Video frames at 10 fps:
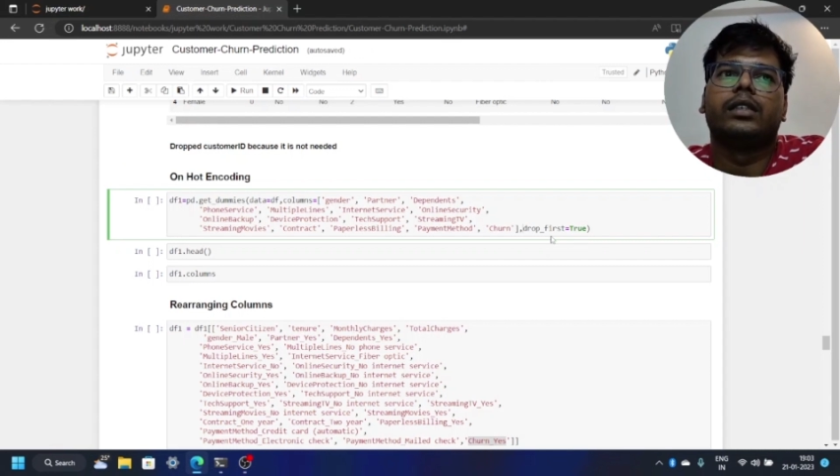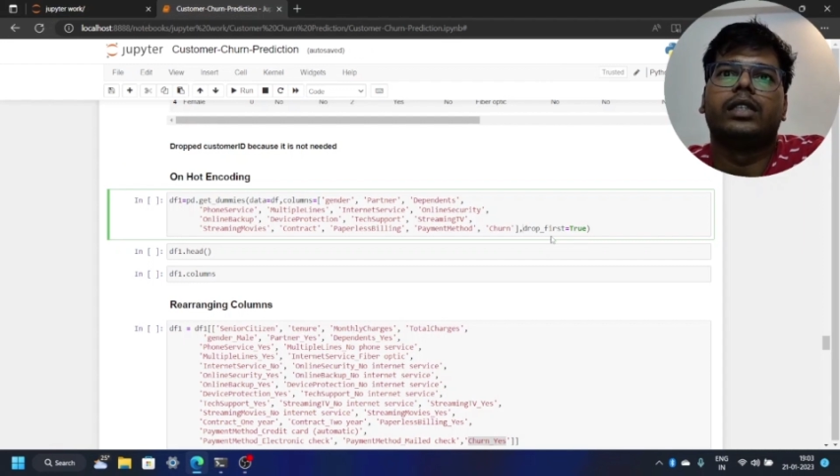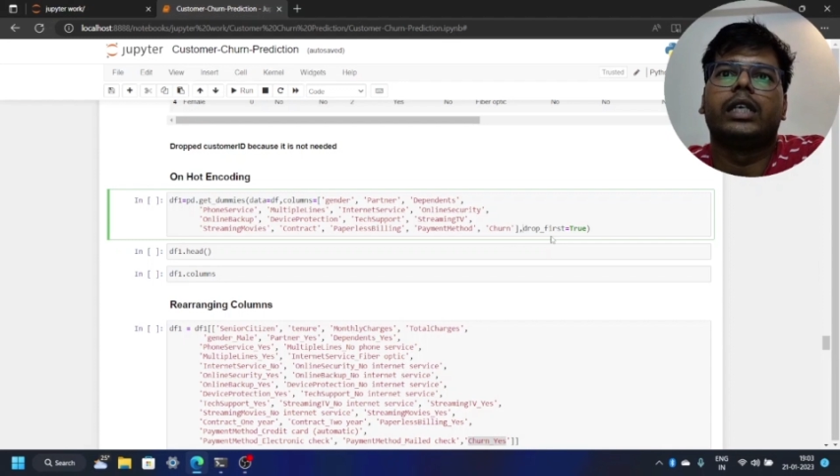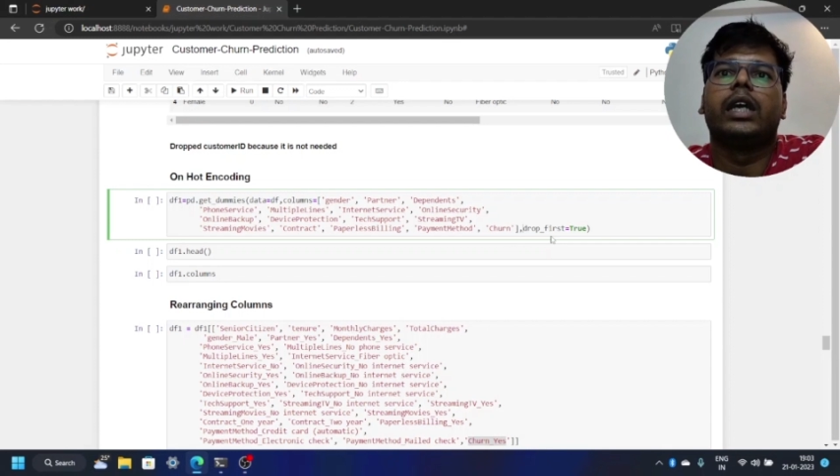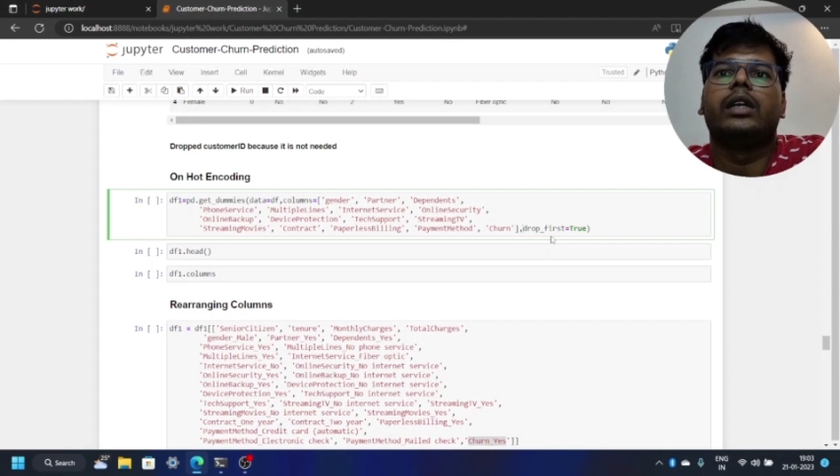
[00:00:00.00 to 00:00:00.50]

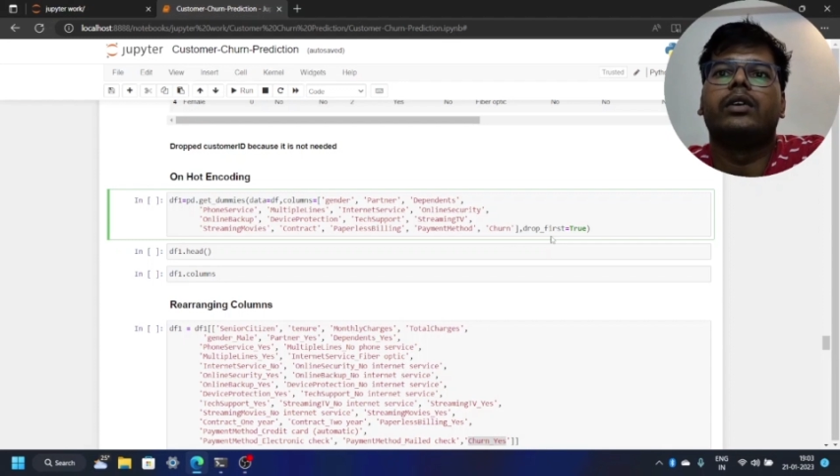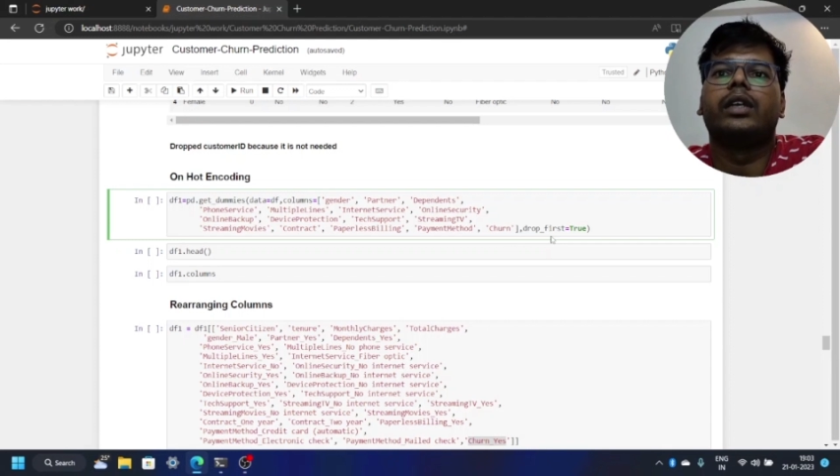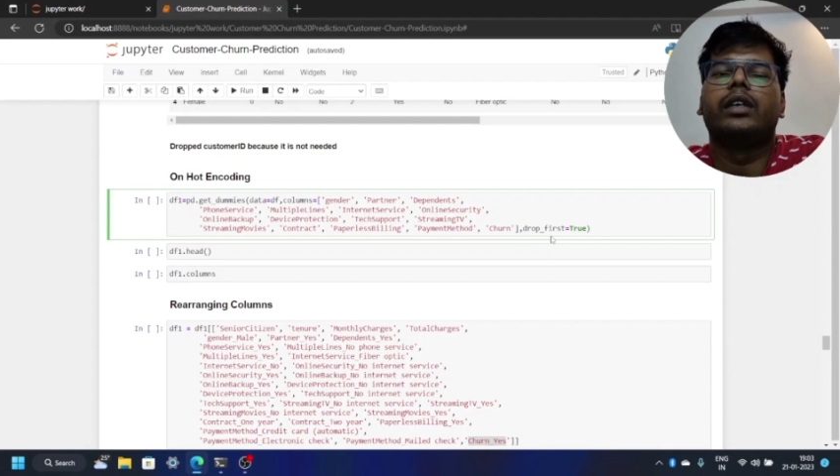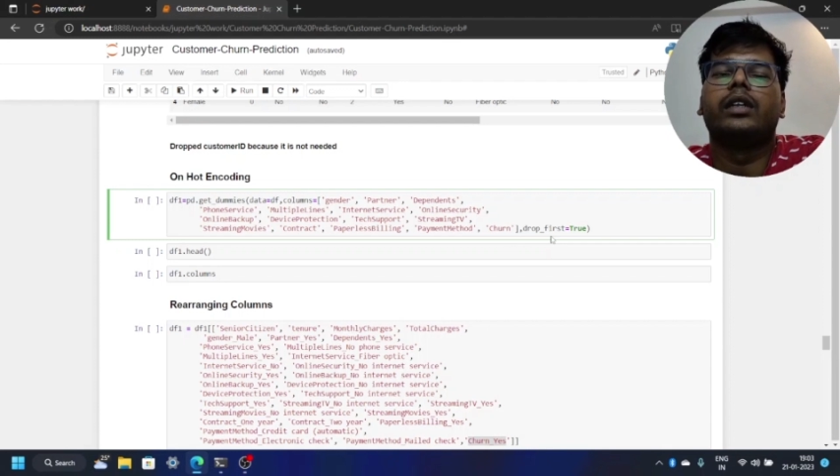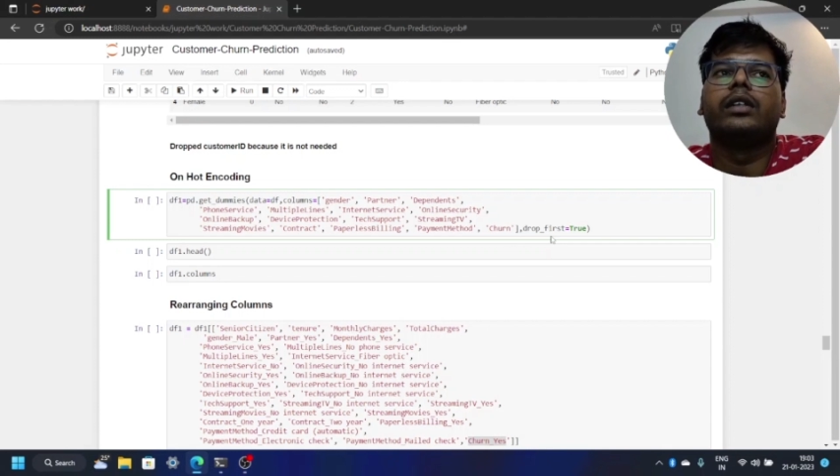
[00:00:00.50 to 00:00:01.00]
the
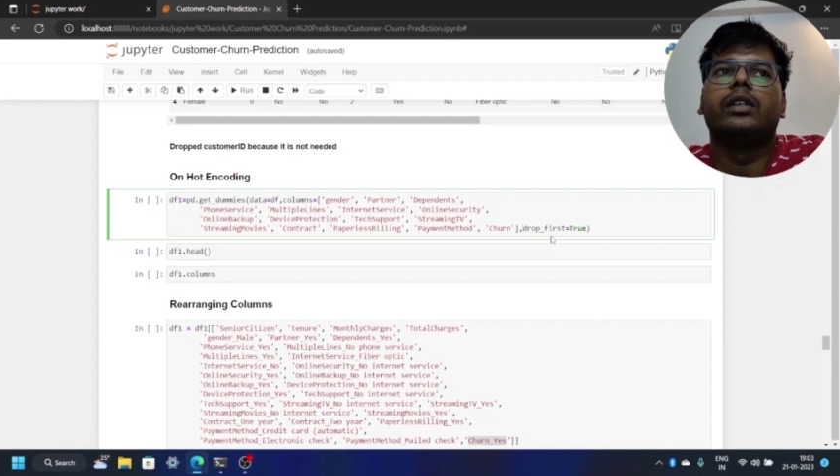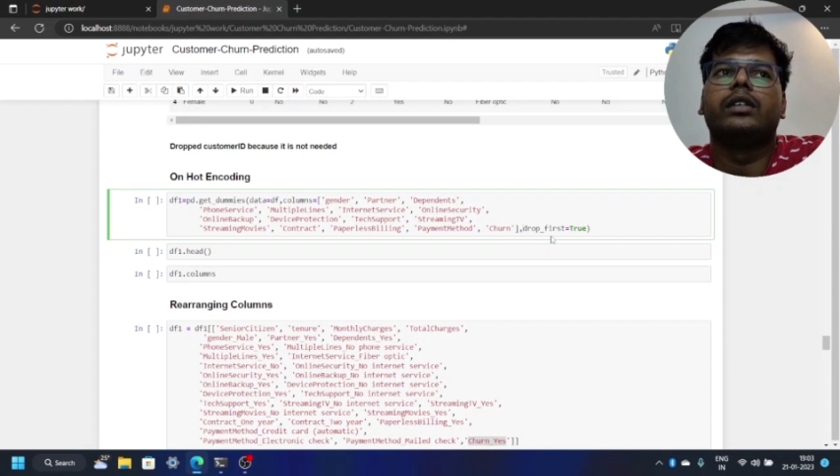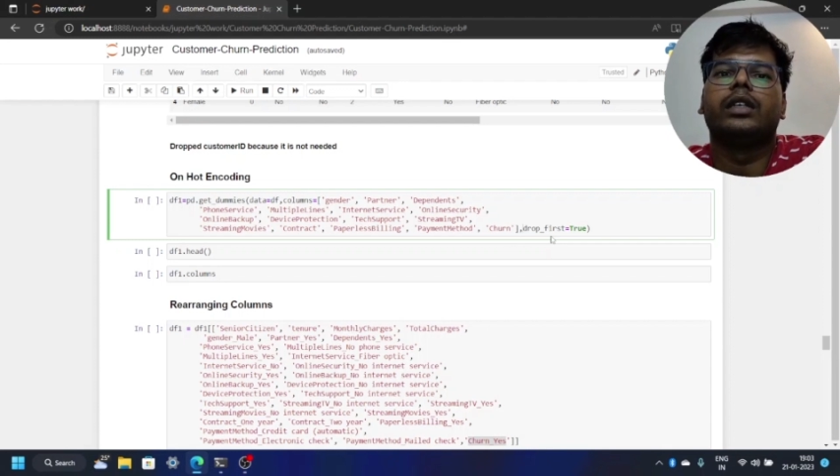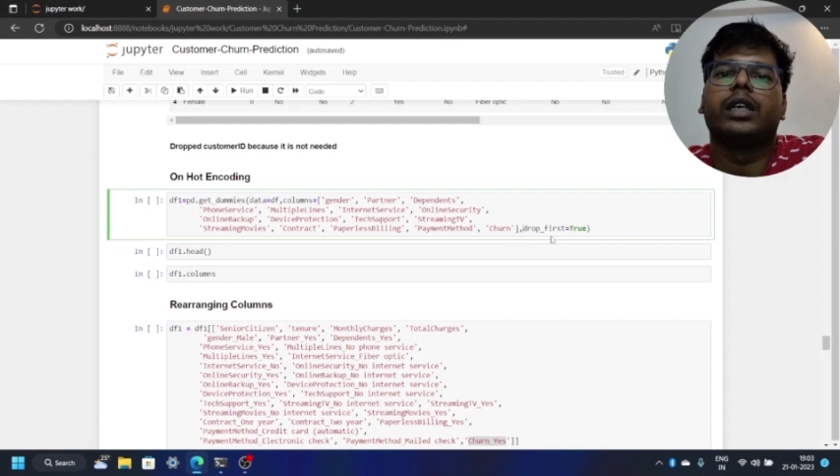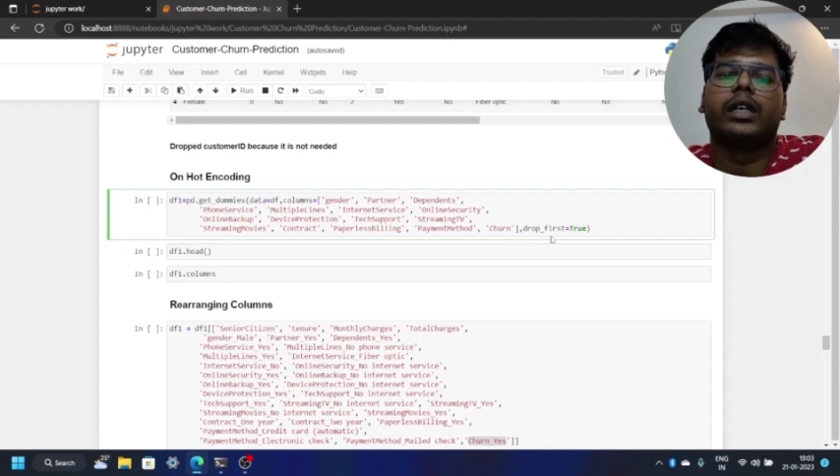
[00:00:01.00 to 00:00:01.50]
category,
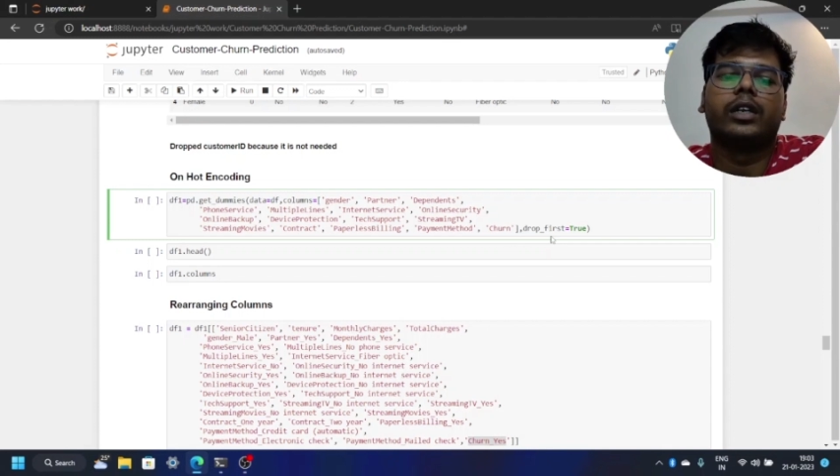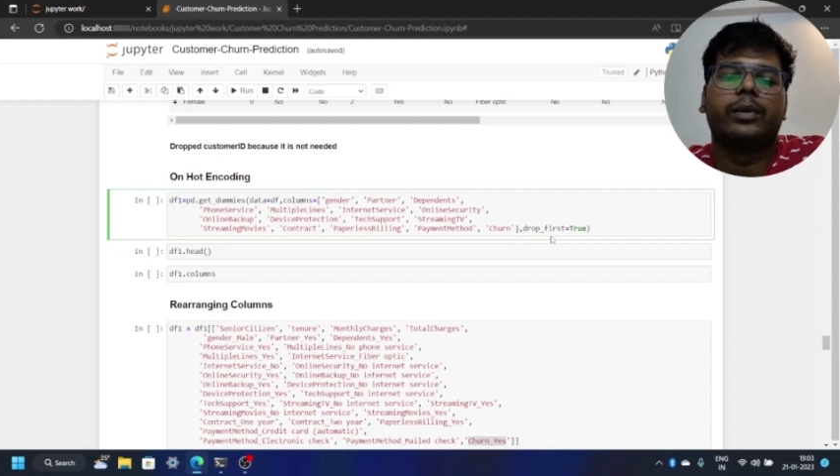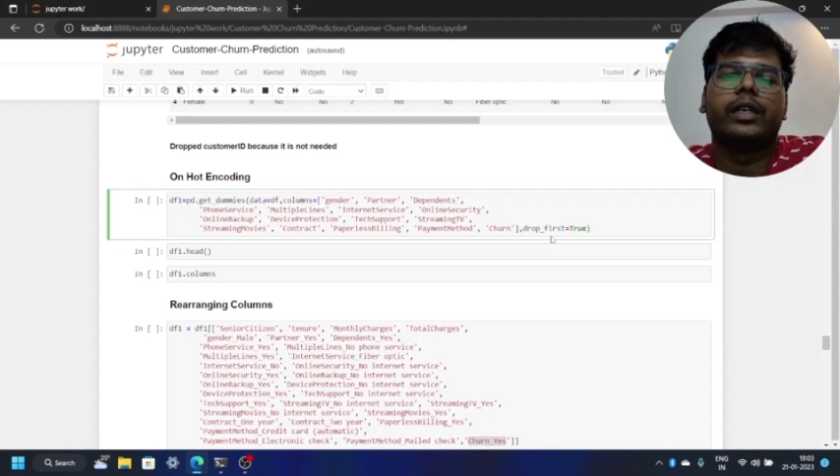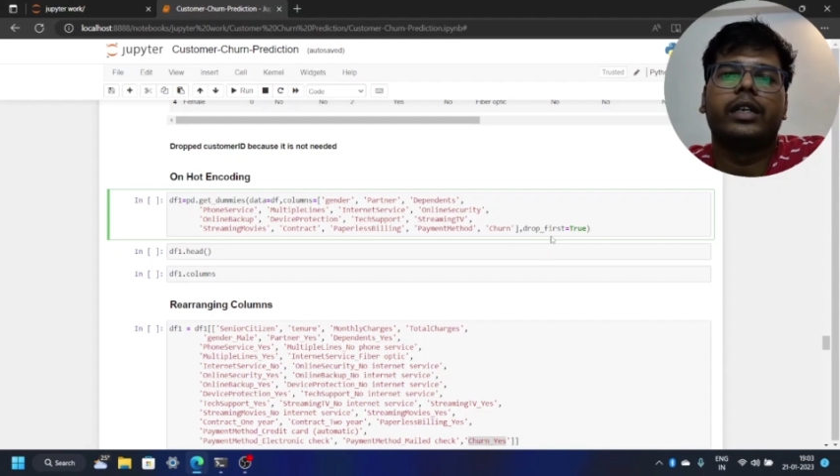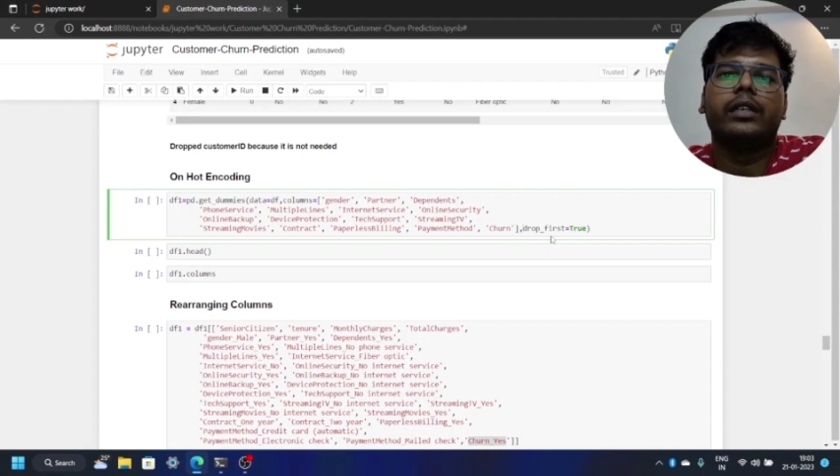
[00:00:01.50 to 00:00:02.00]

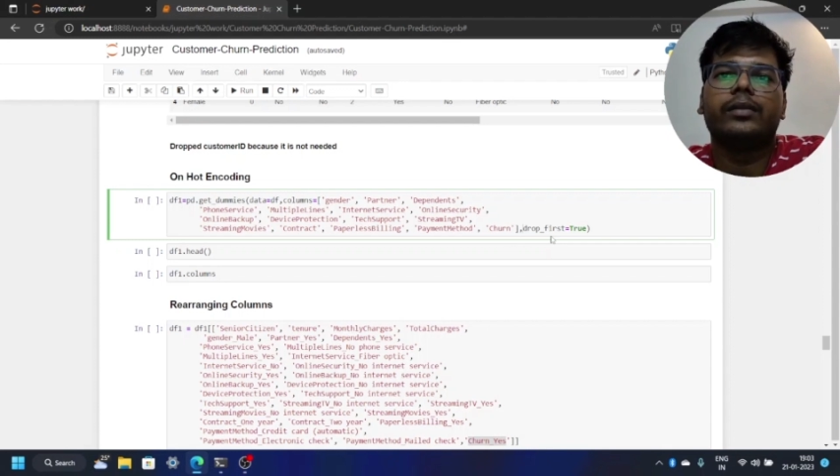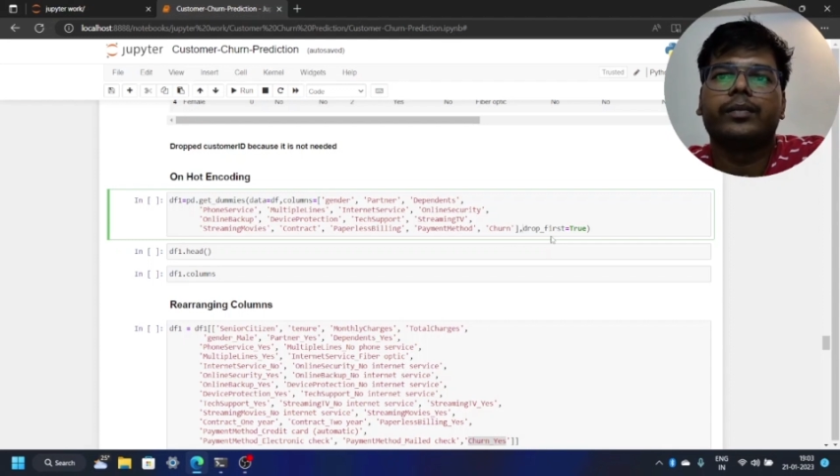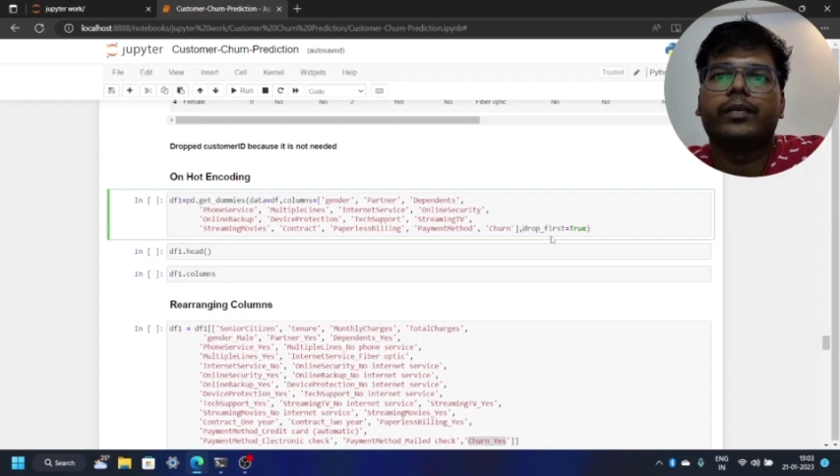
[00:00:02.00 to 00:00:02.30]
the